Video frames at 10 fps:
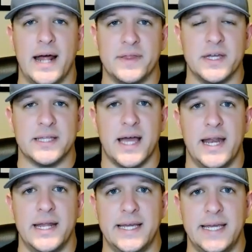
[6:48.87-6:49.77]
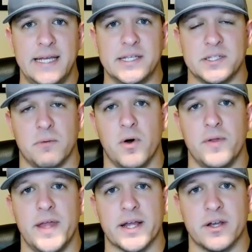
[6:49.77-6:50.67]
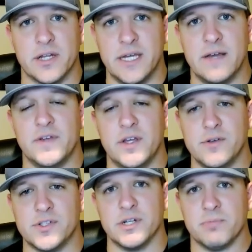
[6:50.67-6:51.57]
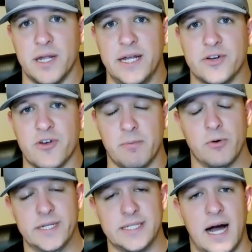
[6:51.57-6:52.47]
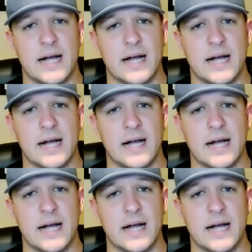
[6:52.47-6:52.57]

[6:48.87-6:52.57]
And I think that he is someone that could give Houston plenty of trouble.